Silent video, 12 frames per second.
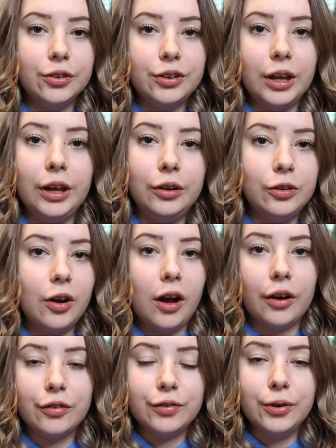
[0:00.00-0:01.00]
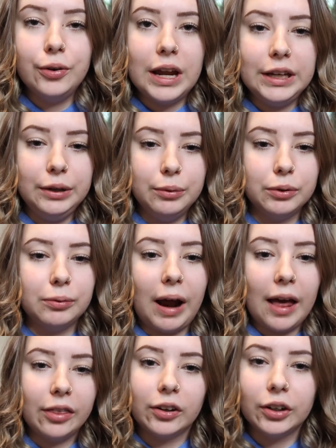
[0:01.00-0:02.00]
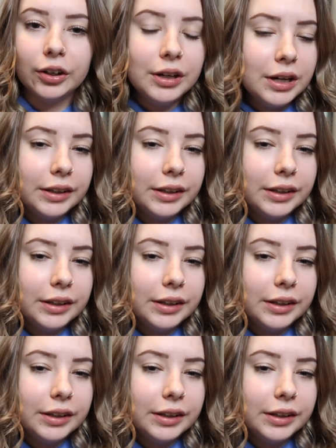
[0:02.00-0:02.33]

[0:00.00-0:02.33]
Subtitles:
skink dog food and you would rather